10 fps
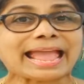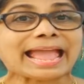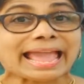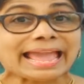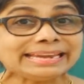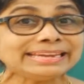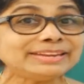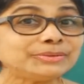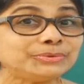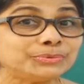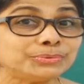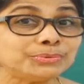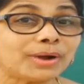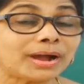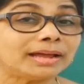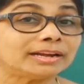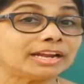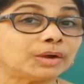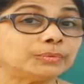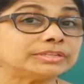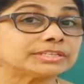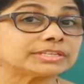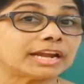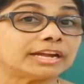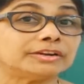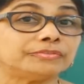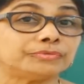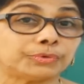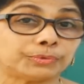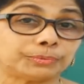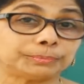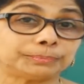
and you are now in Standard 4.